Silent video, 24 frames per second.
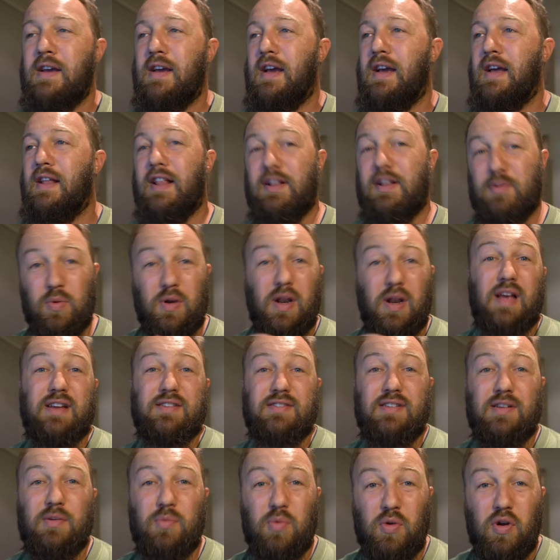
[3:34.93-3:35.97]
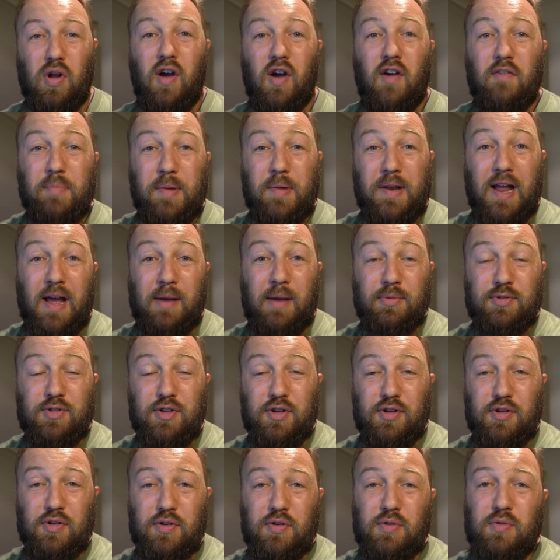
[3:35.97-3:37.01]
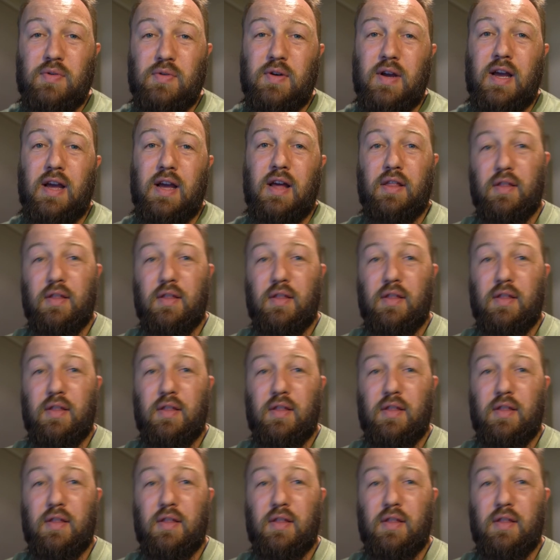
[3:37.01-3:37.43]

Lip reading: That's what I've been able to do